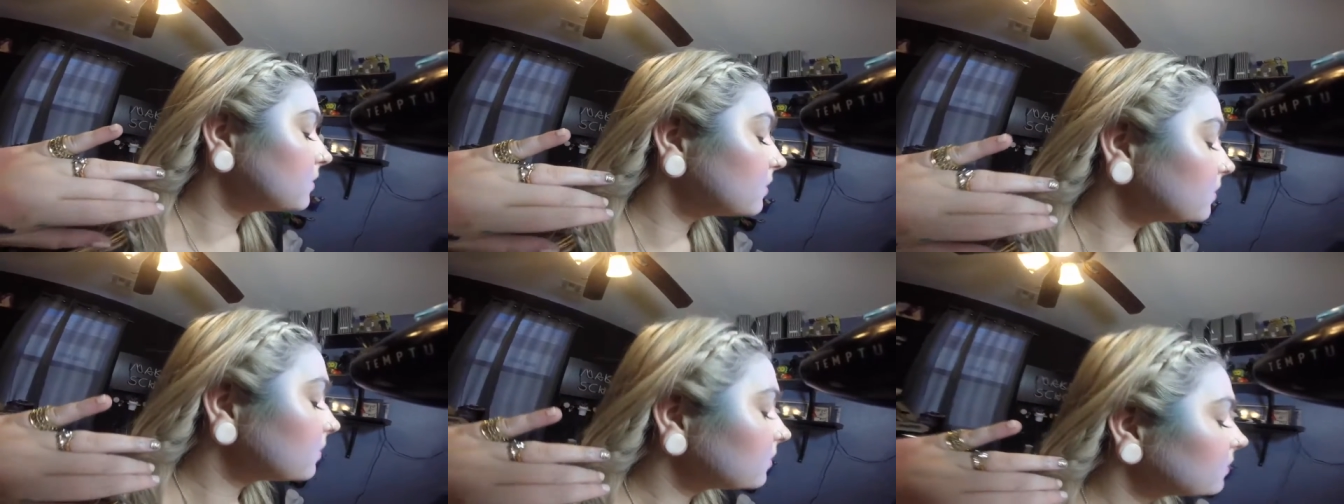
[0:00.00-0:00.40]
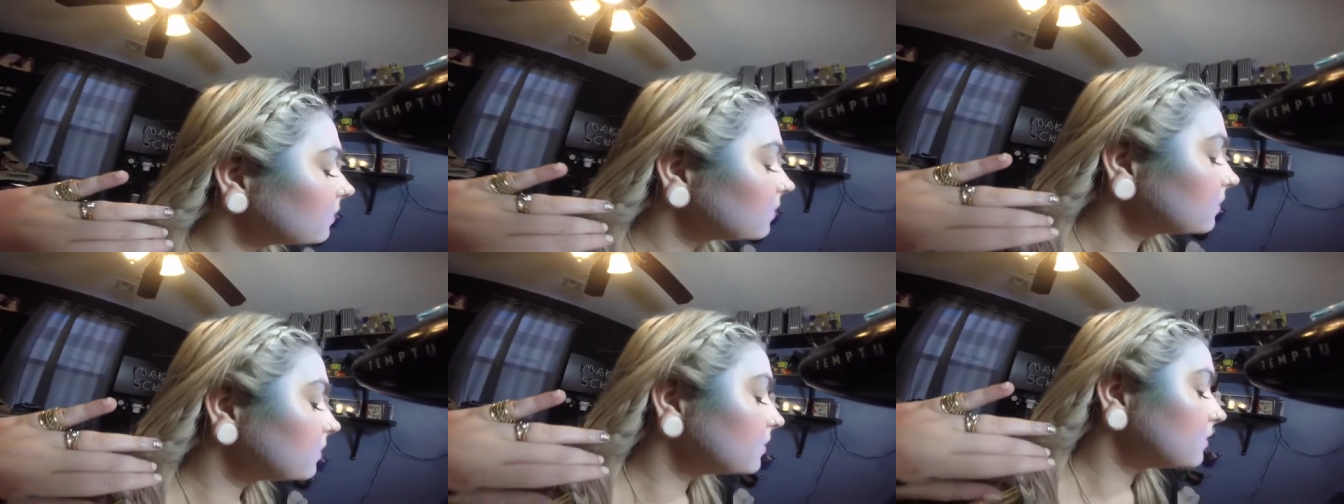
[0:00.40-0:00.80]
And so
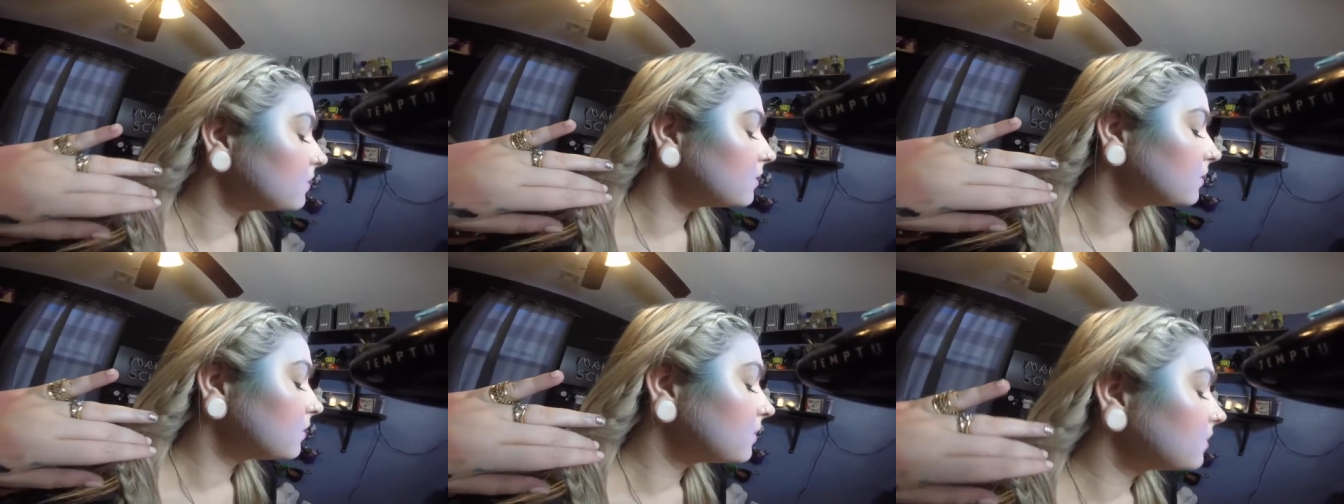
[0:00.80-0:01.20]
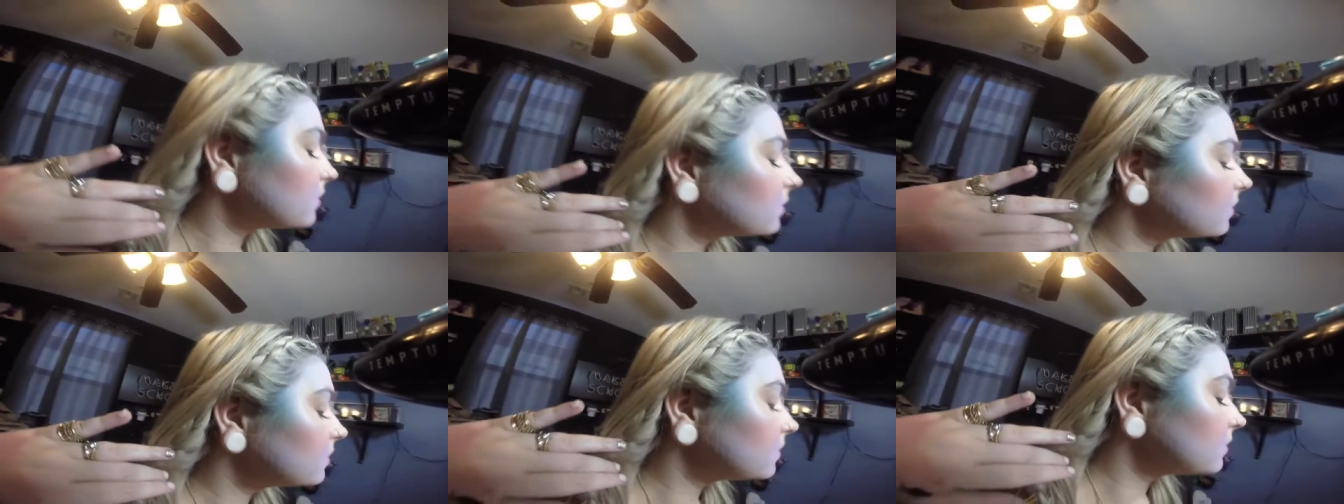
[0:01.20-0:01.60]
here I'm doing,
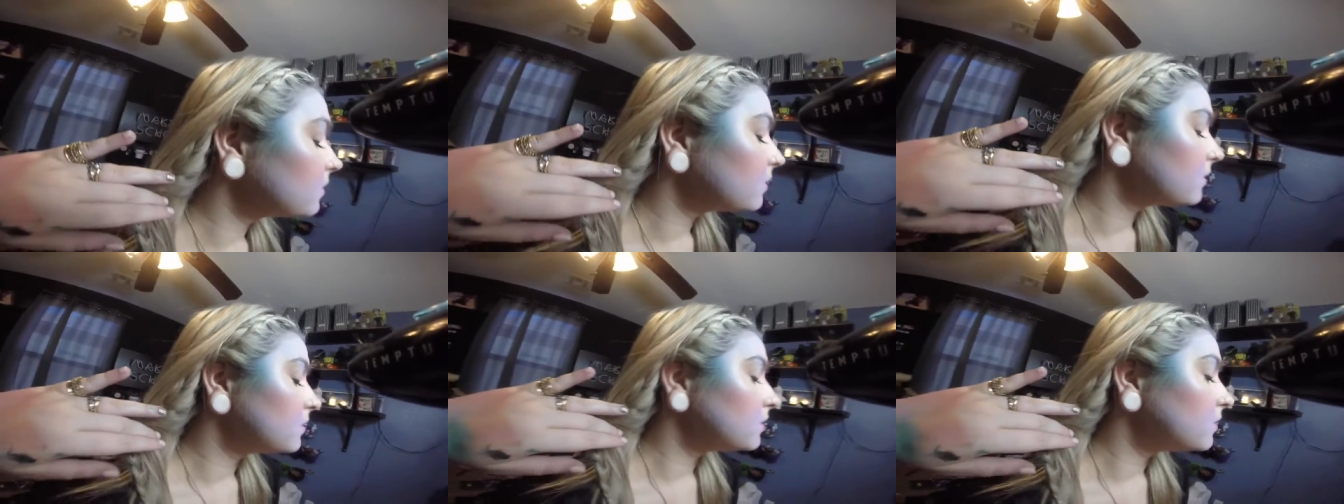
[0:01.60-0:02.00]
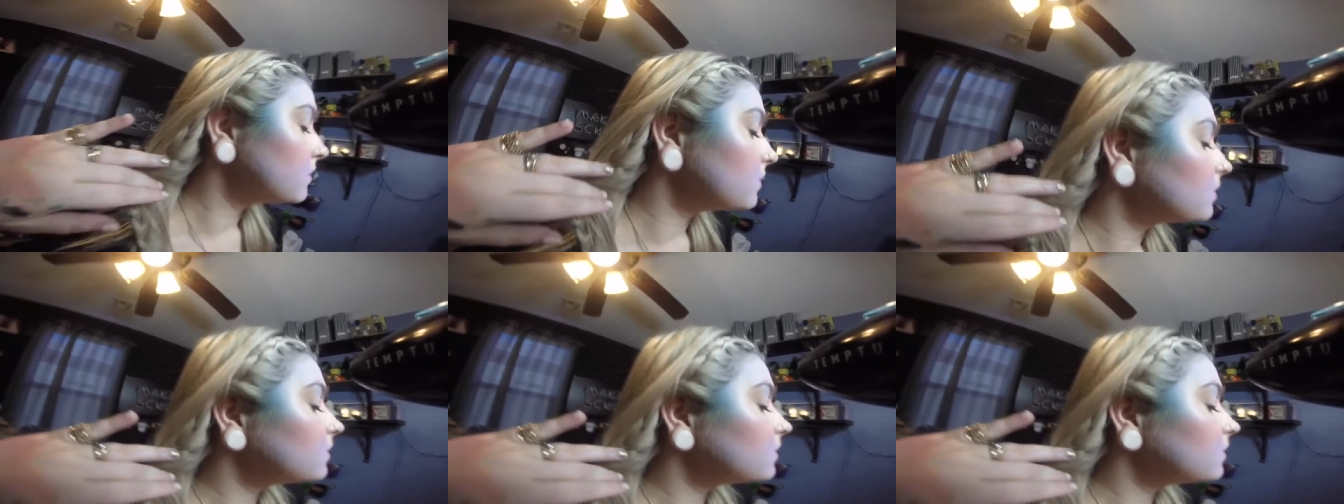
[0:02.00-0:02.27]
I am